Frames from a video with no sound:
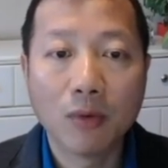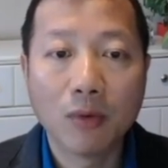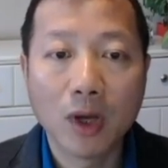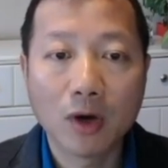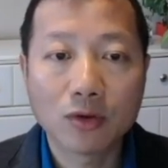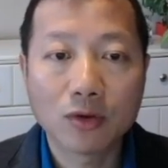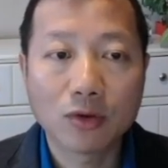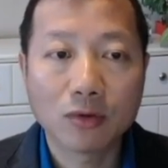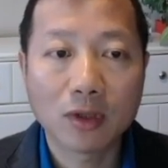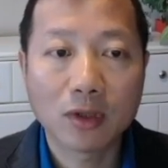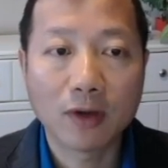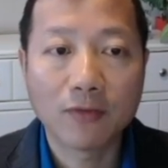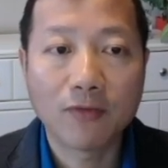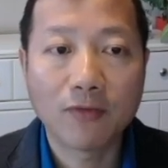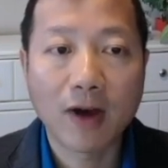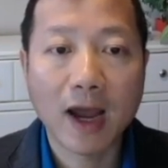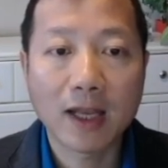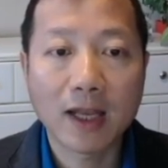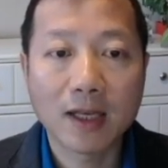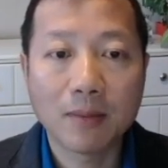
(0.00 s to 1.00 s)
We also
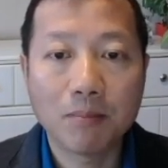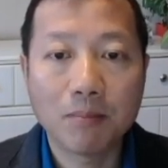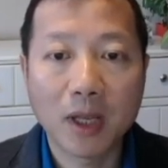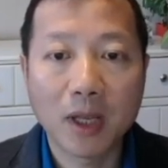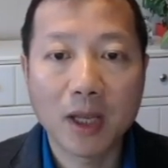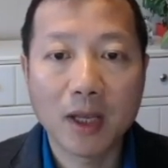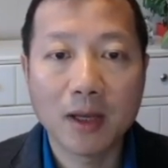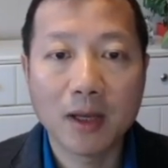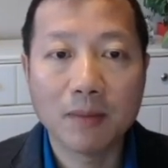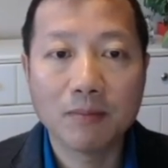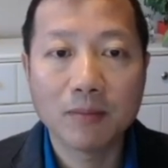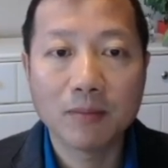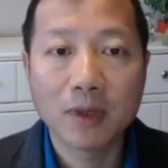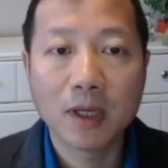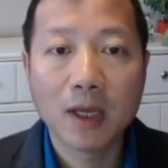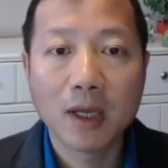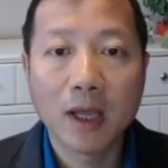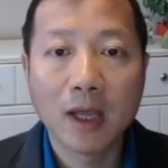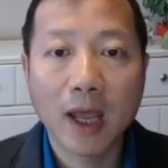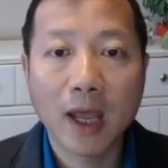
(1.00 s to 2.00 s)
defined the
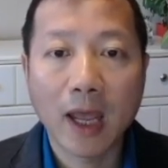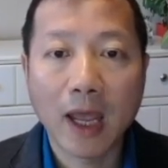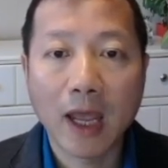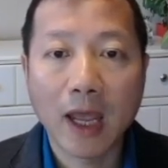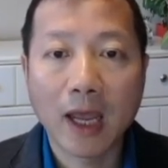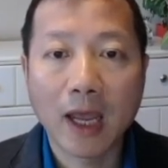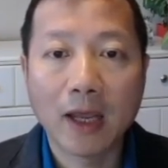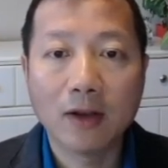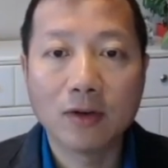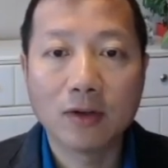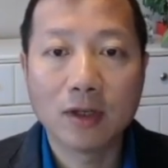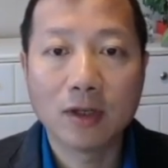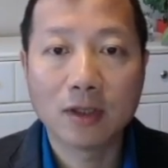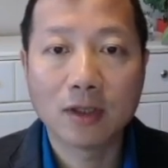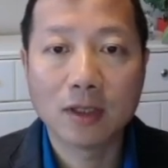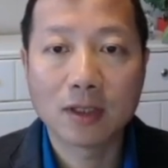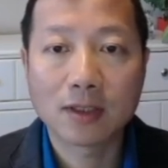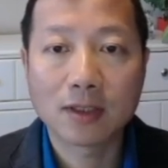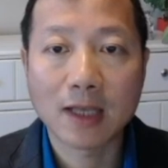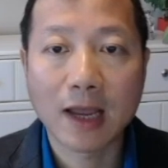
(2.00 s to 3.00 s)
BIM and
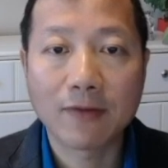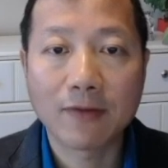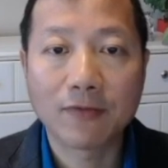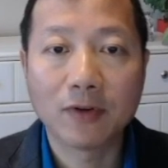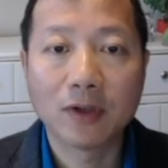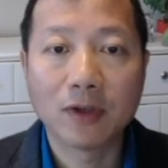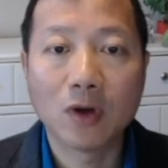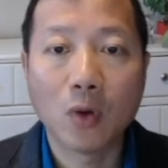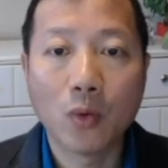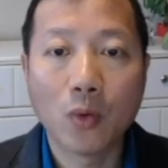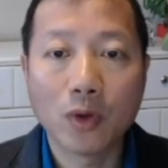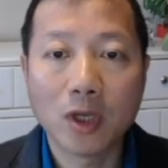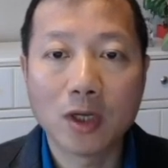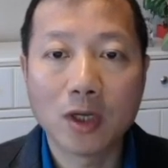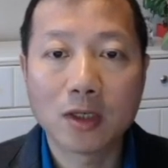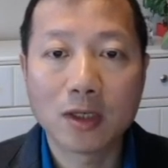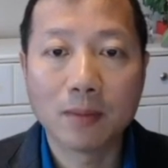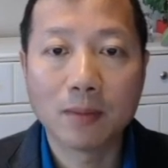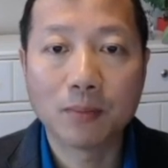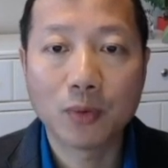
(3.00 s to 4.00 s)
deciphered or
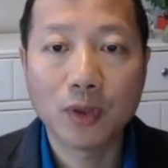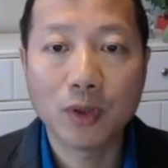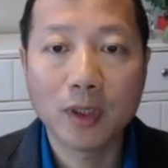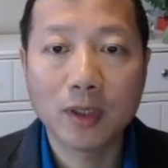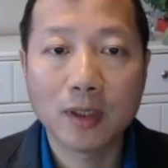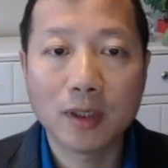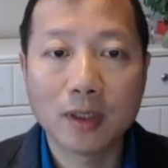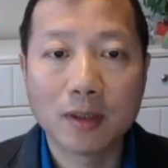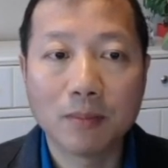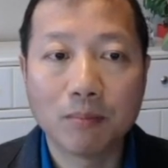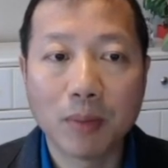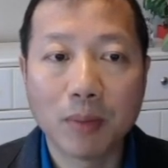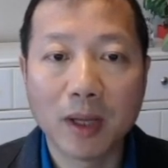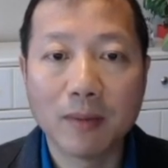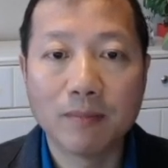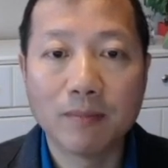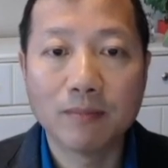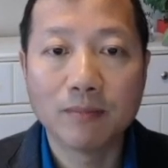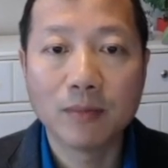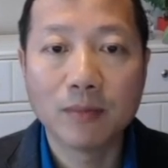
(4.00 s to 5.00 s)

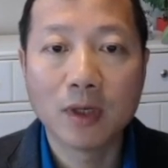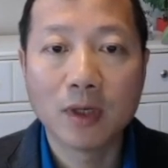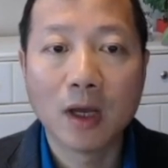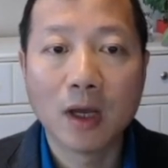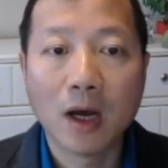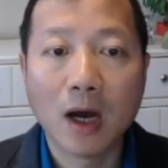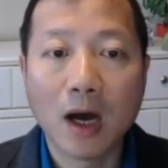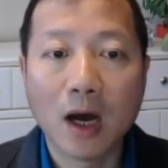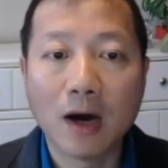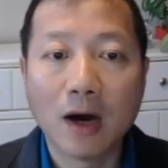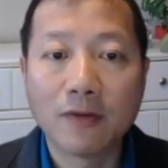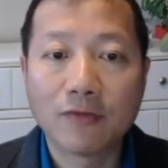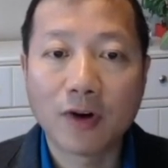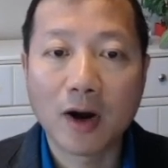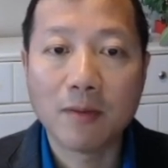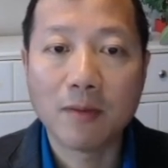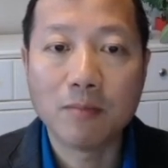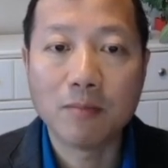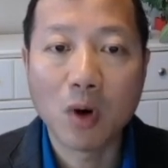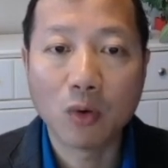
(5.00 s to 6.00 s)
interpreted BIM
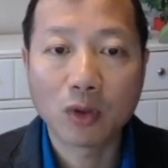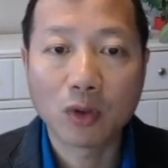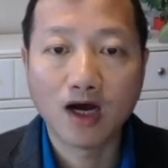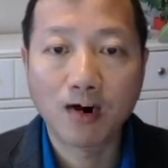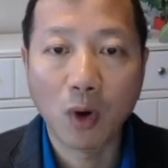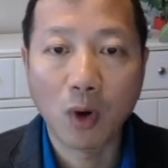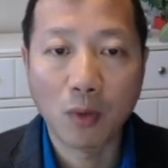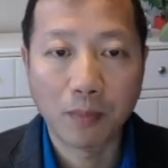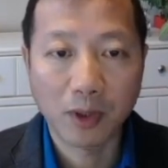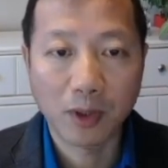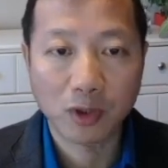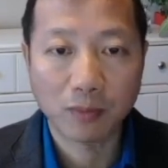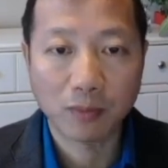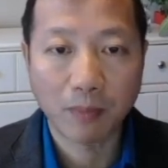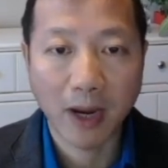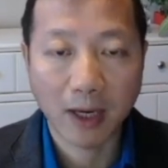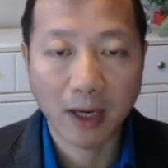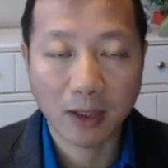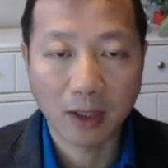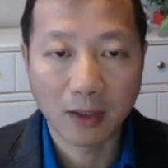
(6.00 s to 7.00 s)
from multiple
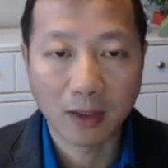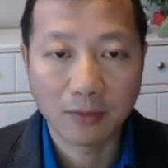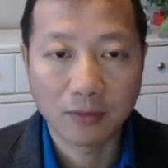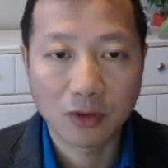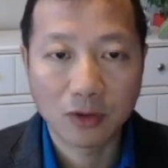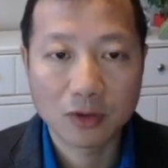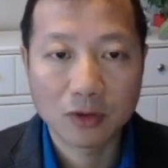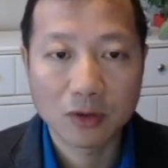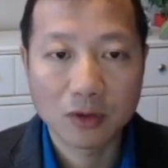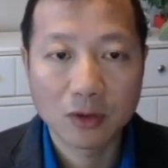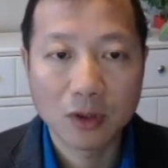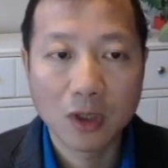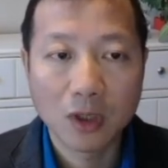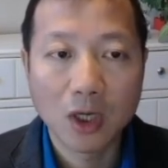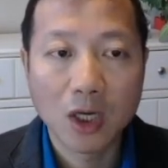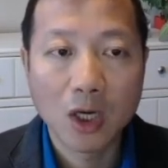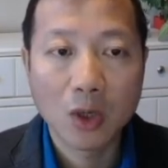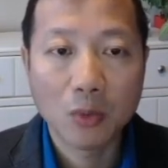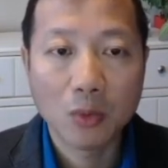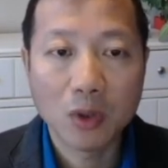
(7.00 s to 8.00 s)
perspectives.
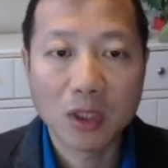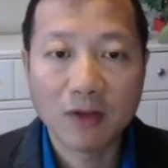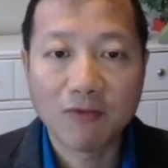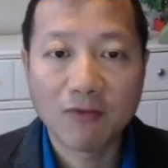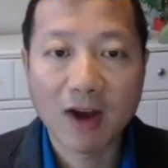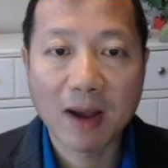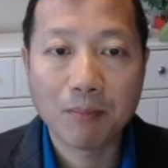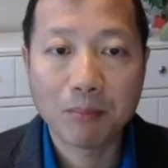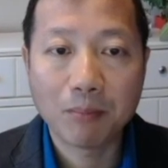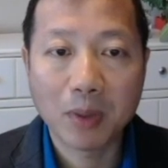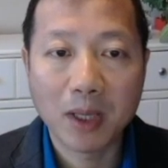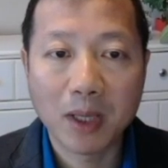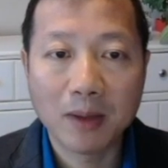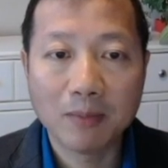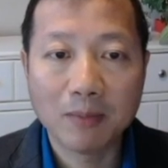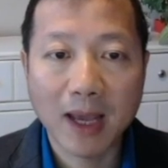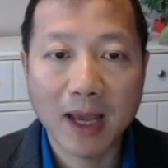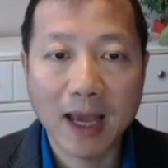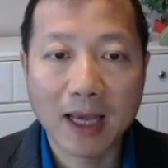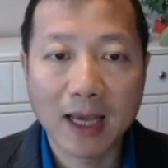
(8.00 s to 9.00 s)
We define
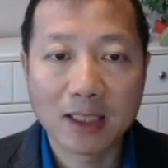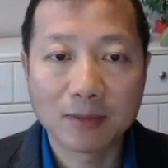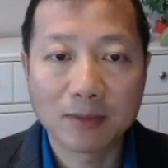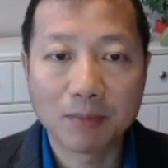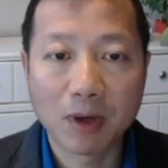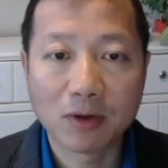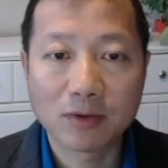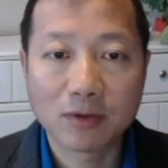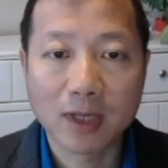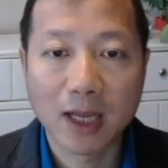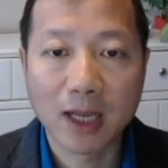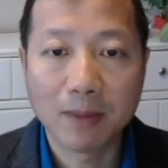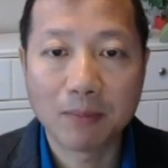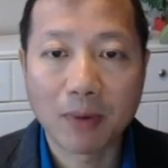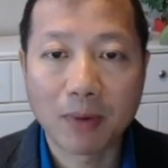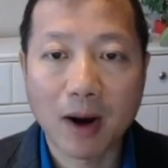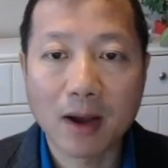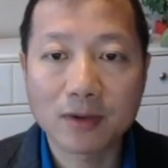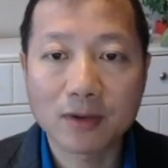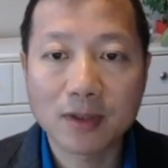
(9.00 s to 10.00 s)
BIM as both
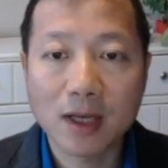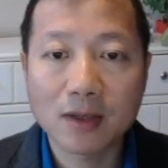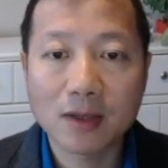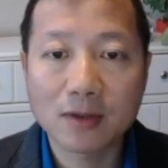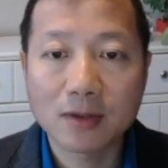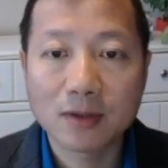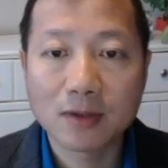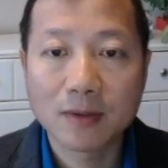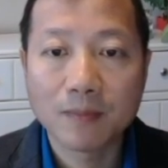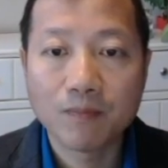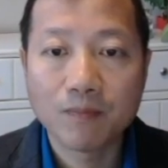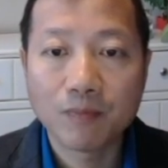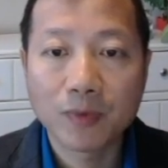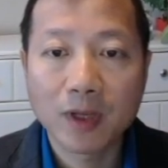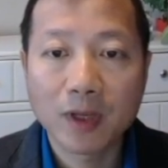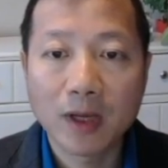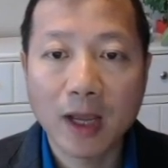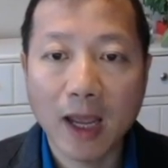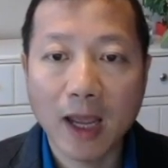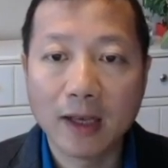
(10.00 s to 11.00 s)
a process
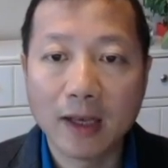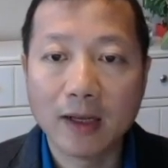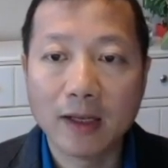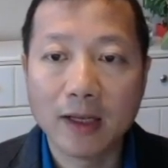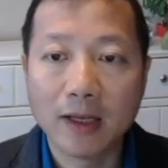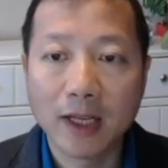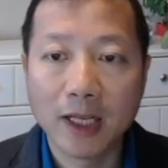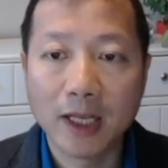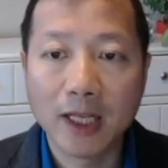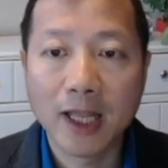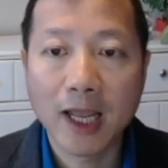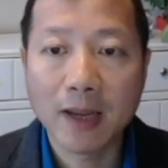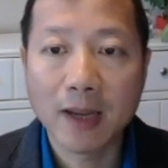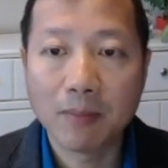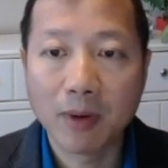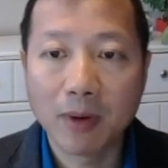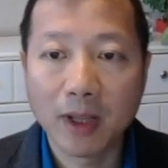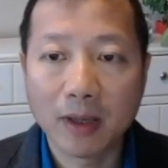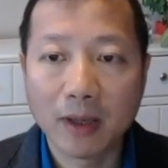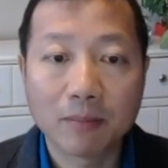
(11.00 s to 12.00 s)
and an
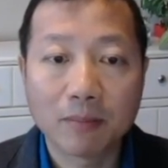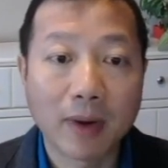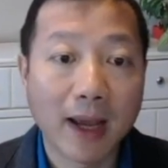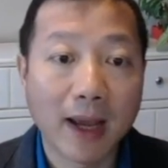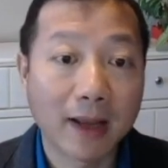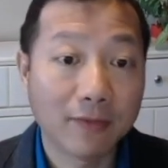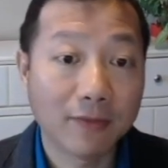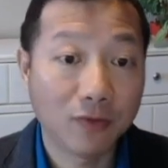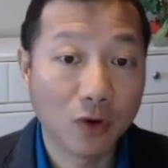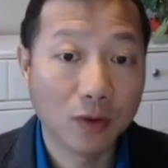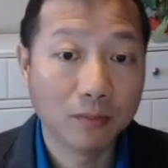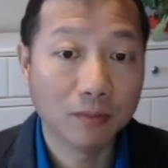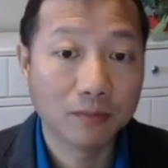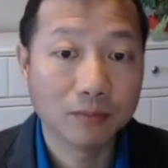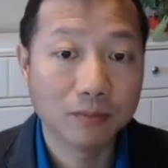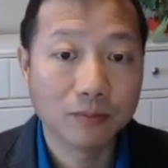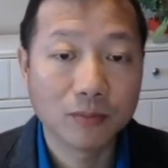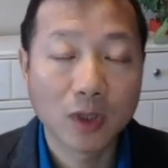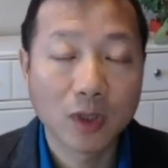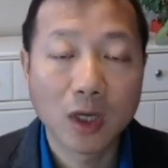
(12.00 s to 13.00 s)
enabling
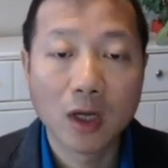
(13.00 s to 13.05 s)
platform.